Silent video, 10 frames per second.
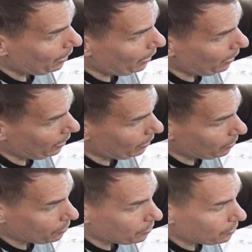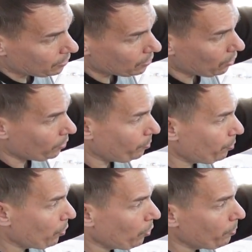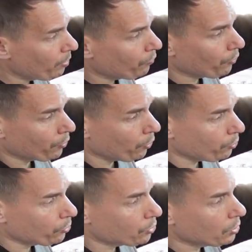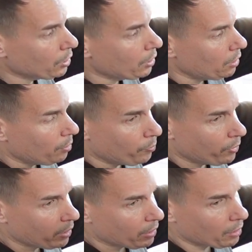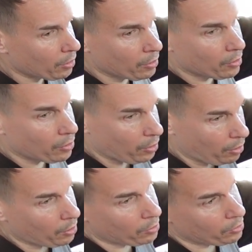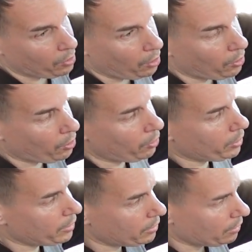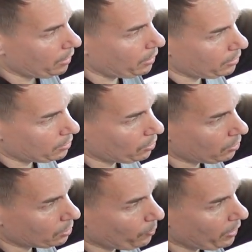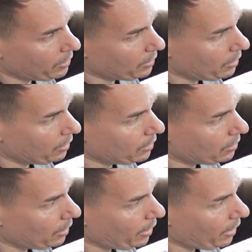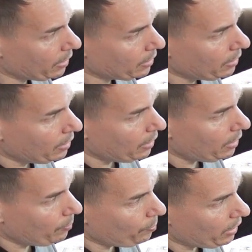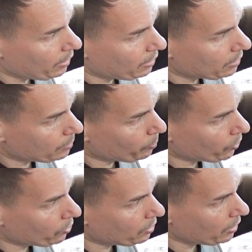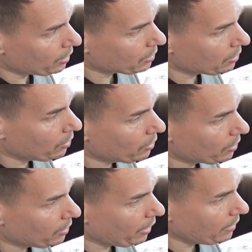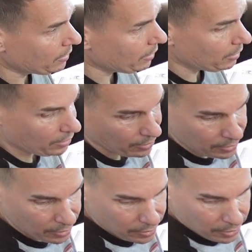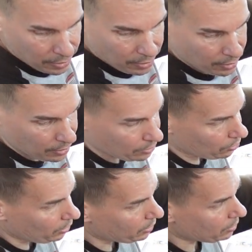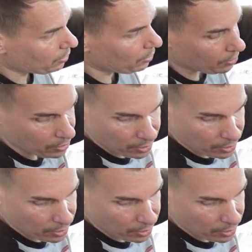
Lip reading: and start probing for those, bring in our harness and start splicing into that and make this bird's nest look nice and neat. So let's start